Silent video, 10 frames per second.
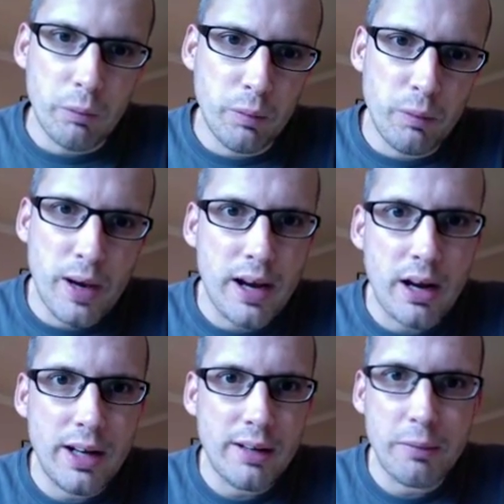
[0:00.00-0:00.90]
Where
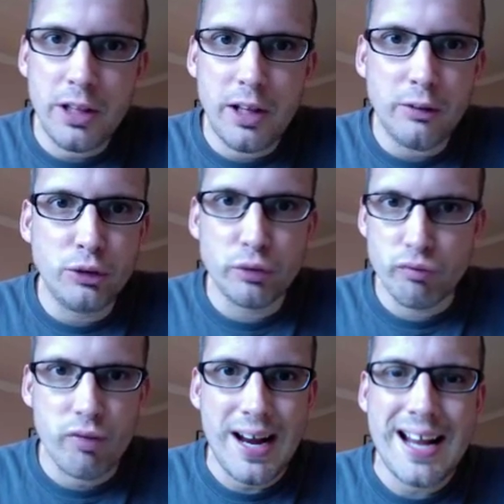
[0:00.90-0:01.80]
I end up with loads of
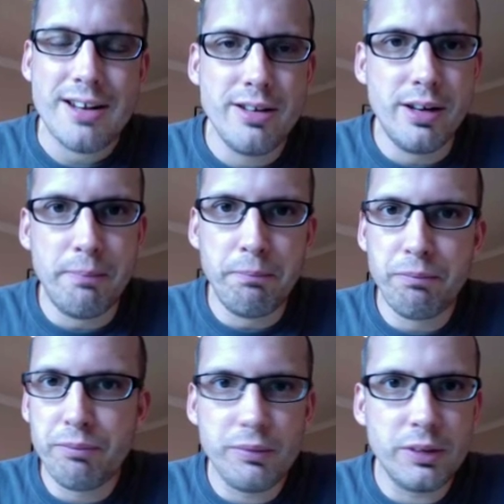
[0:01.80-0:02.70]

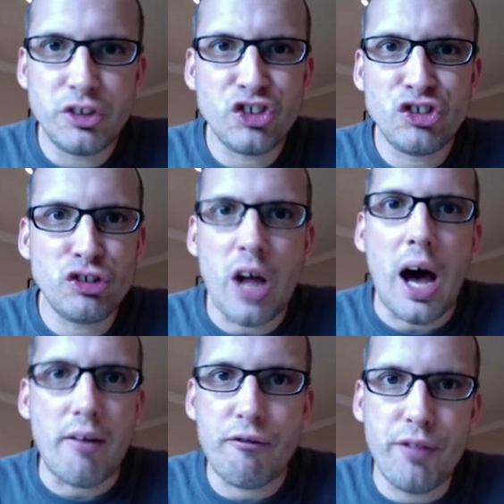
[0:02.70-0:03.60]
random
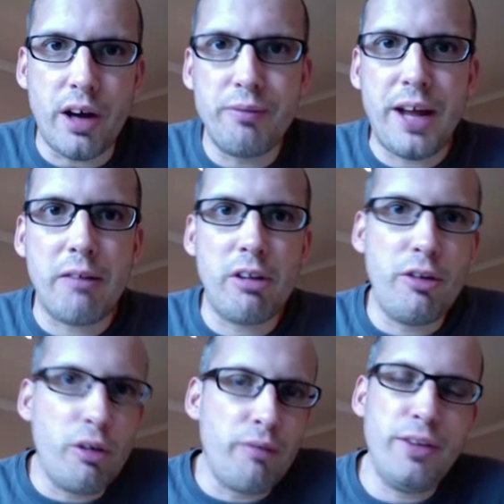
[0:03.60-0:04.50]
stuff that I've
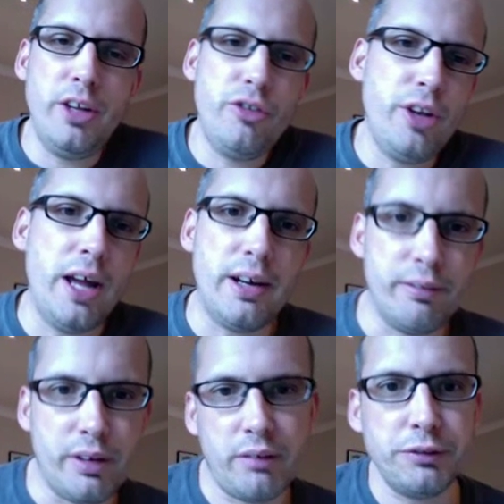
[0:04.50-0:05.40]
downloaded off the internet,
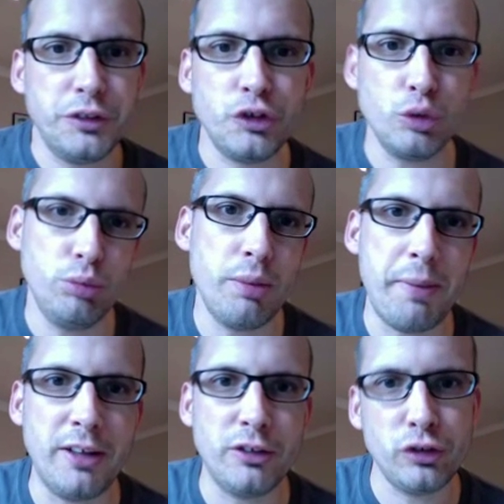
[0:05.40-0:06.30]
or I've installed a
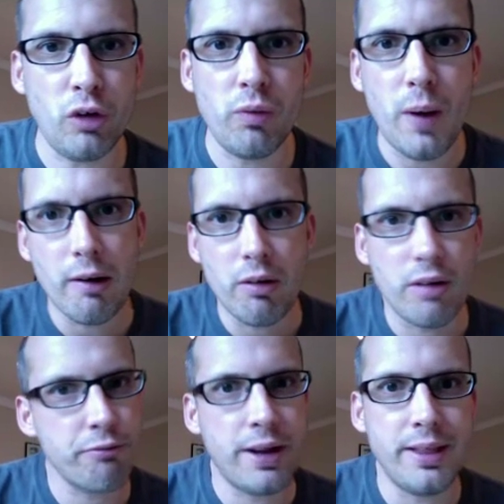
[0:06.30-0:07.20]
bit of software, or
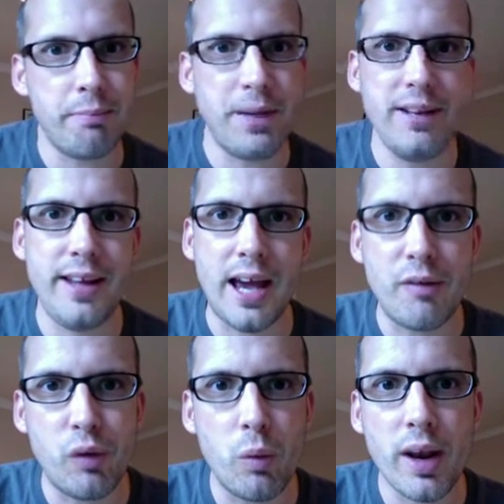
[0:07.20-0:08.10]
I've read the
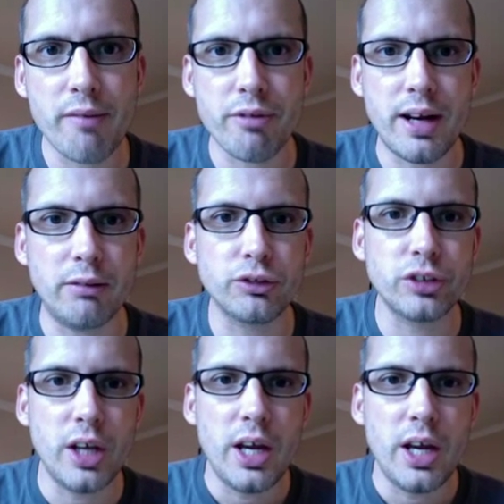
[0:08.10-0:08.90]
PDF, or whatever else,